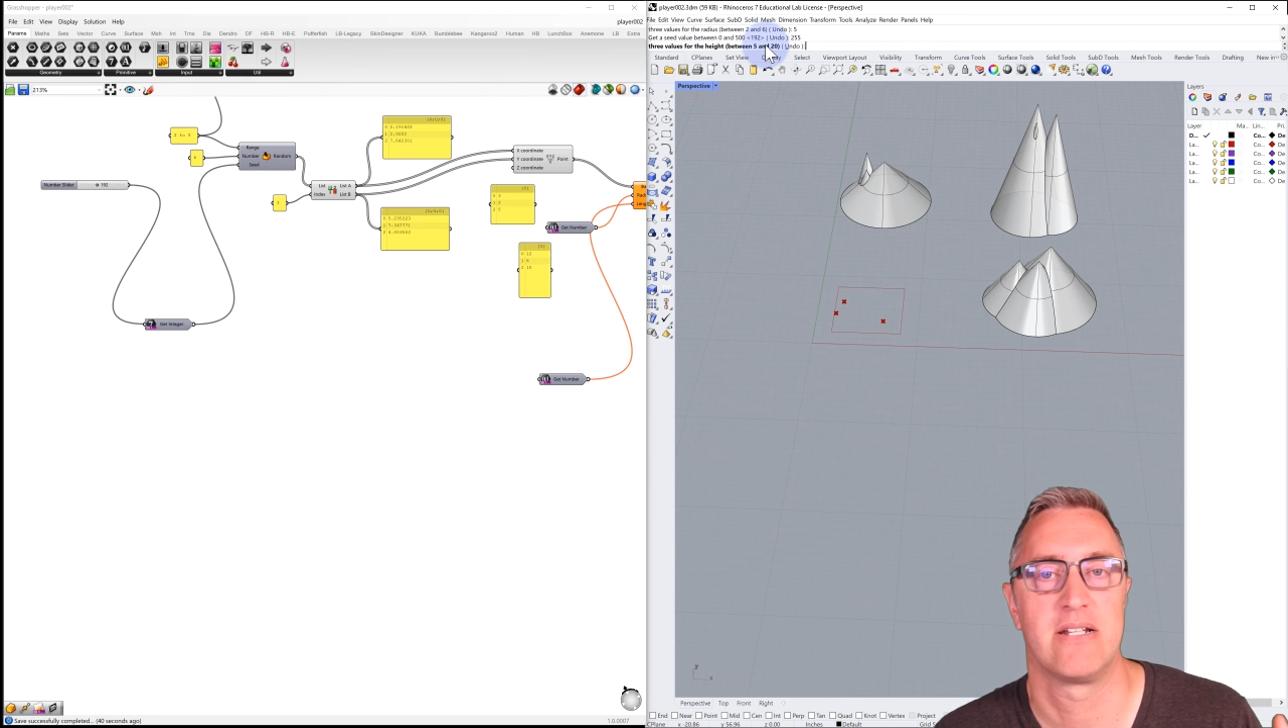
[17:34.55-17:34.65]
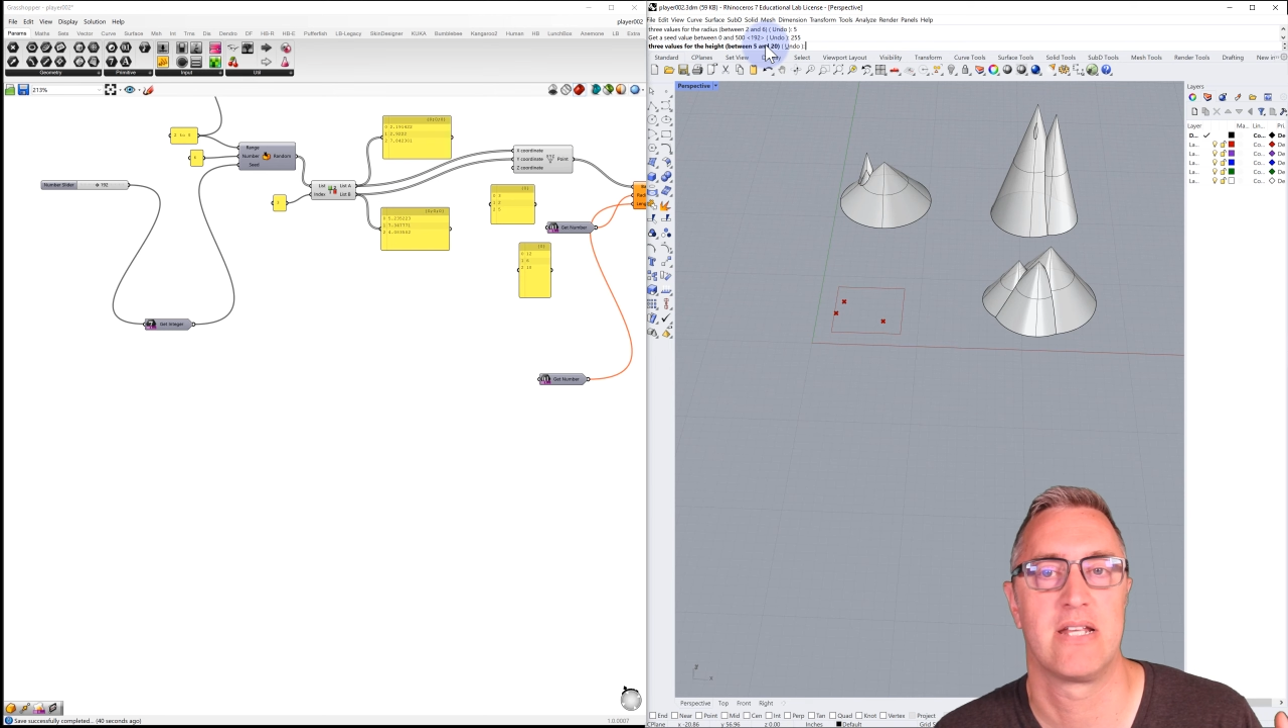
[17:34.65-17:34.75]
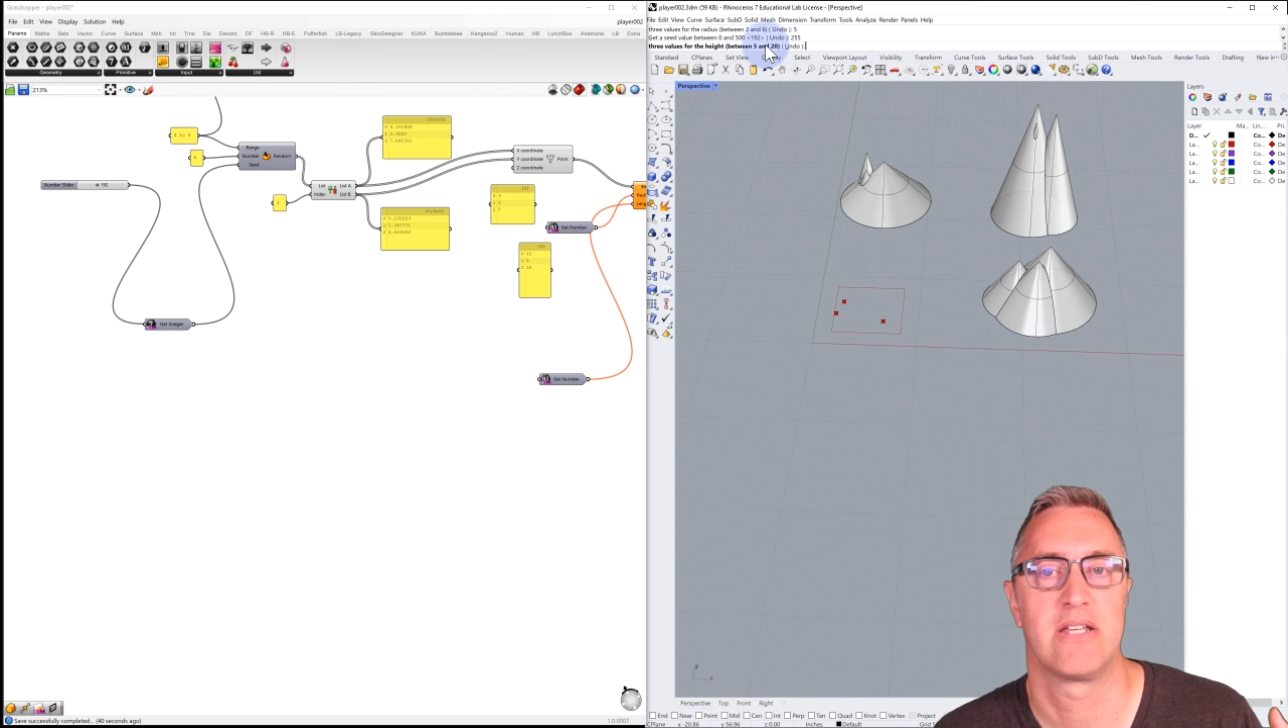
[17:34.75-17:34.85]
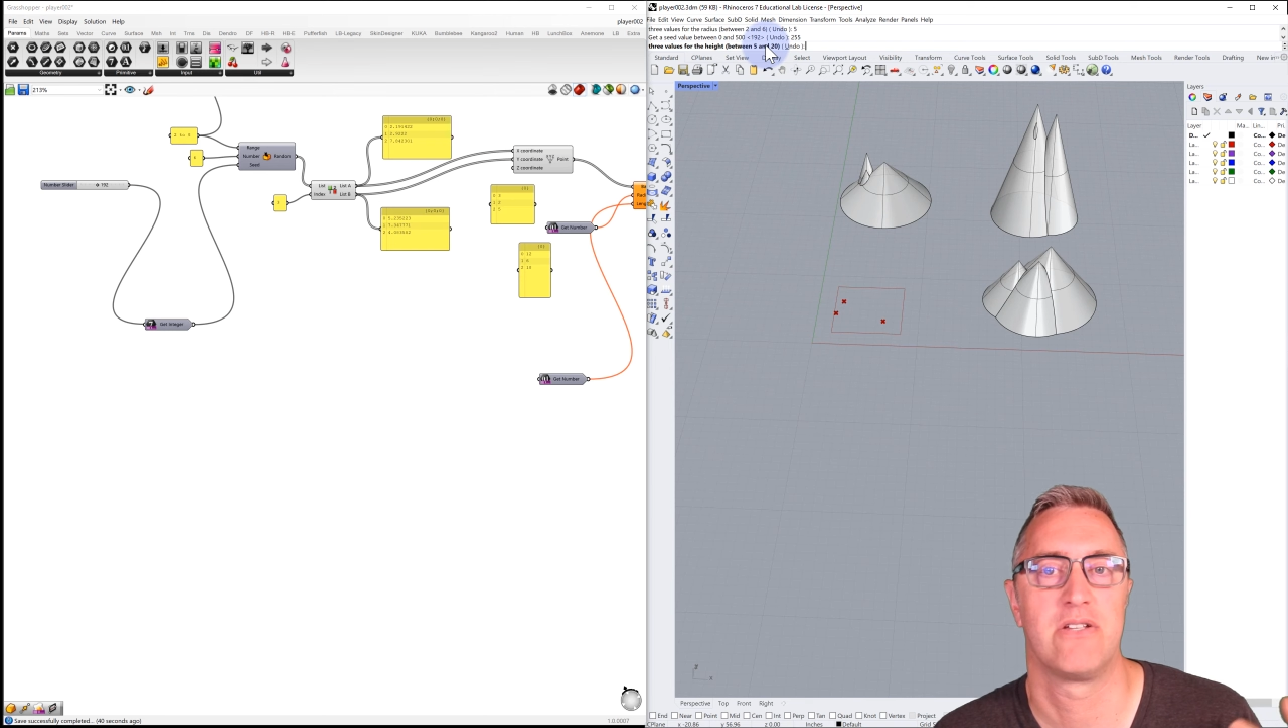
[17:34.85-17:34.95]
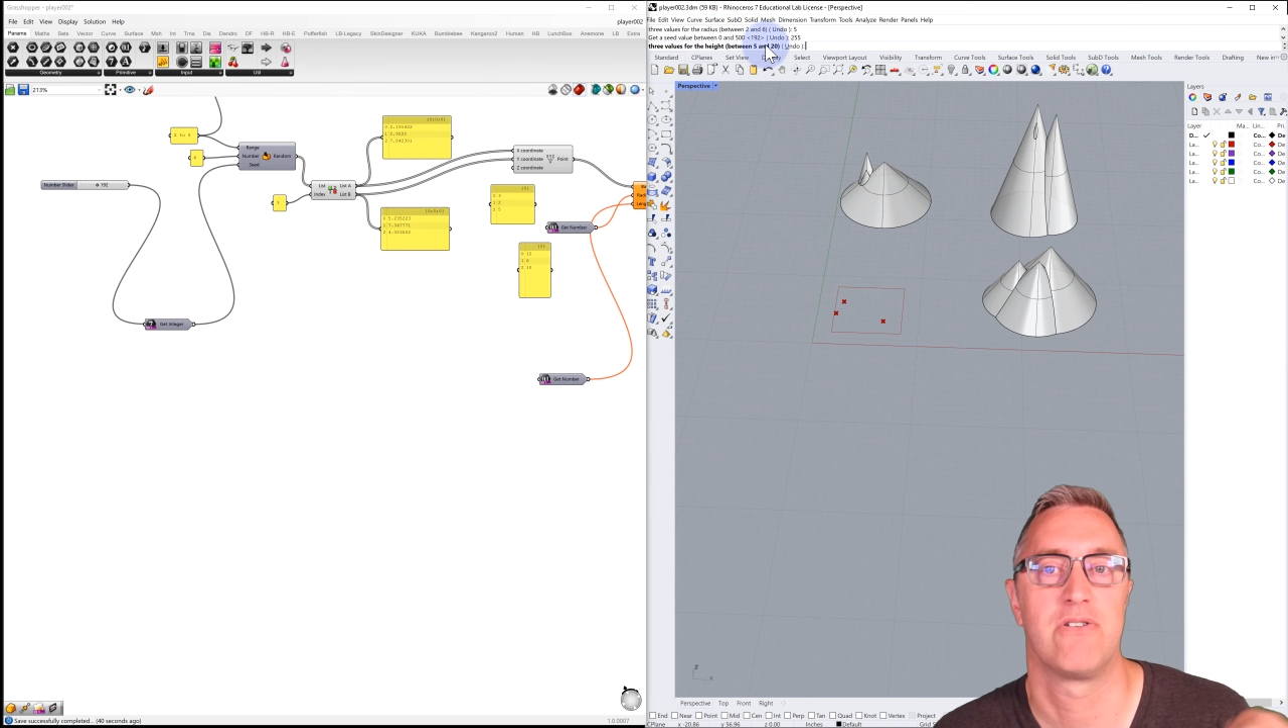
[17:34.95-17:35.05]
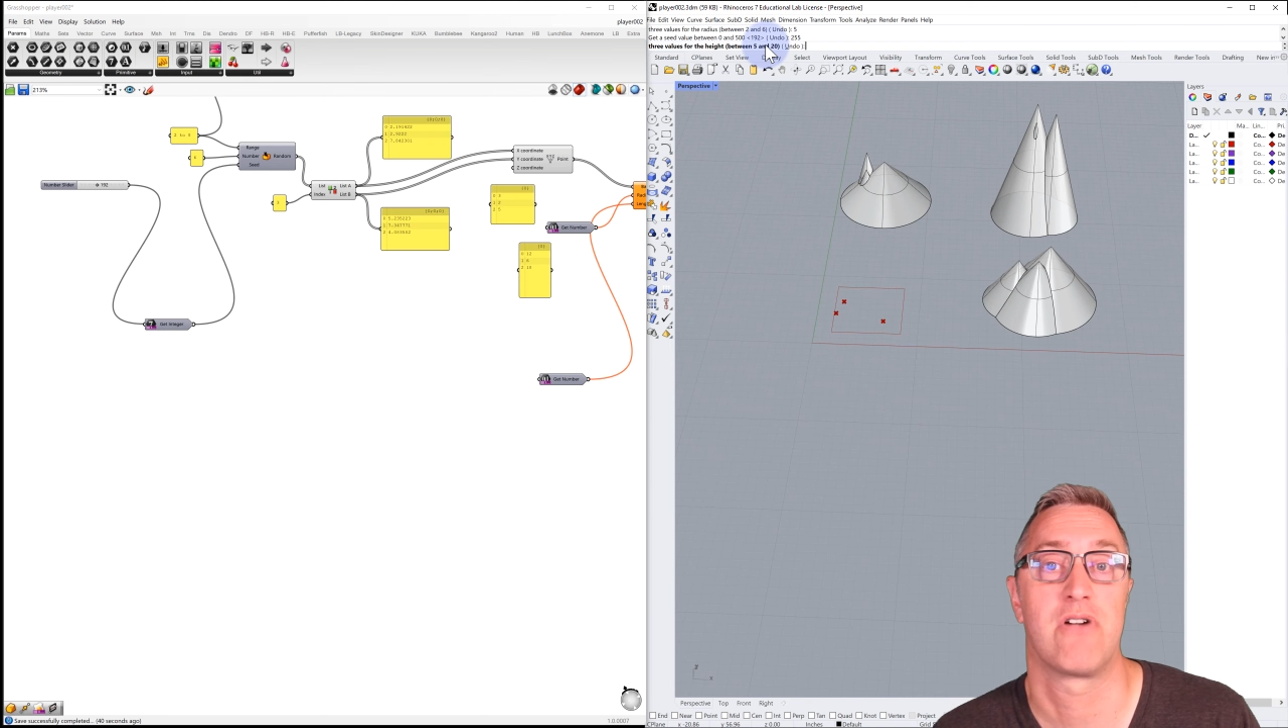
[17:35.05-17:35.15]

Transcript: tell you you're